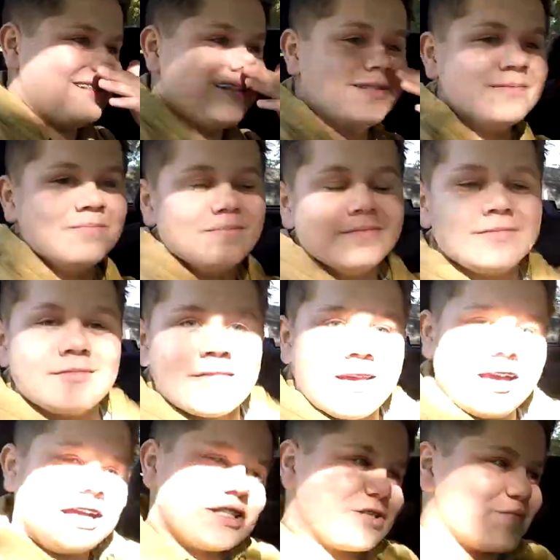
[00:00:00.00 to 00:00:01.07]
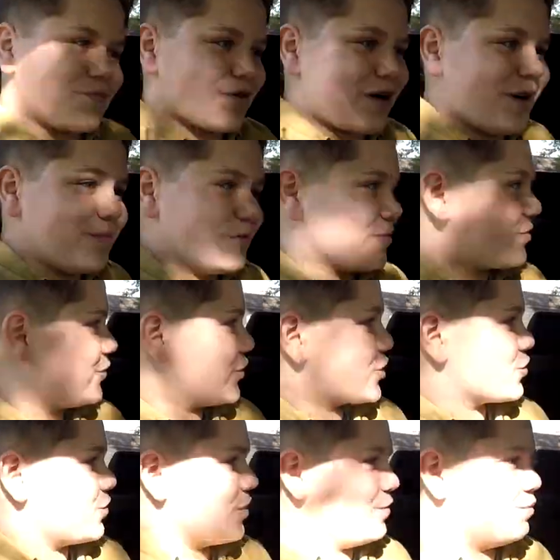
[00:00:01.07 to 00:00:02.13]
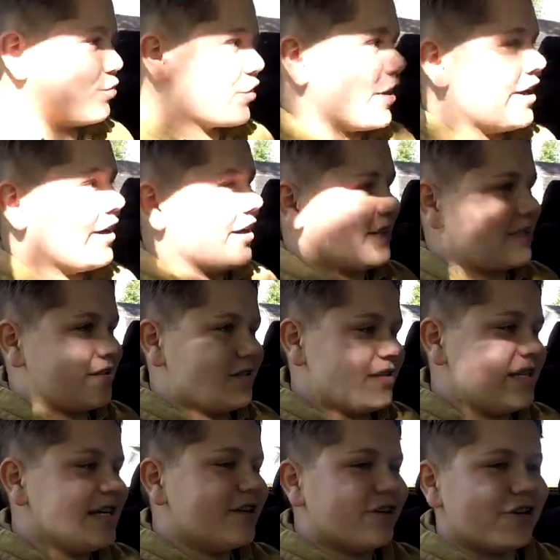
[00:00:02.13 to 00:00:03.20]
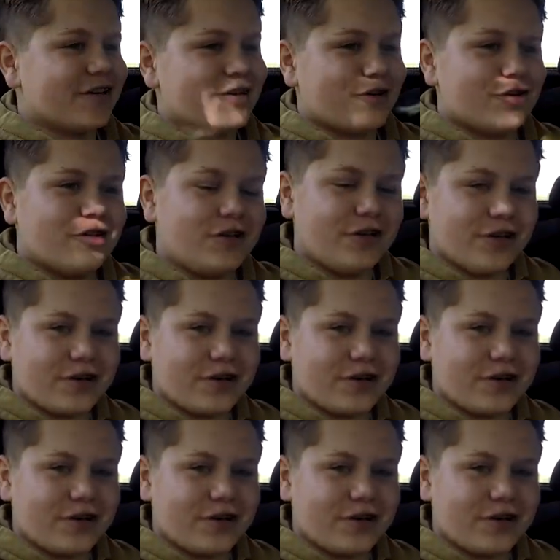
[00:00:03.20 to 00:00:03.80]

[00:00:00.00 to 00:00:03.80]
He had some problems fishing with braid as a leader earlier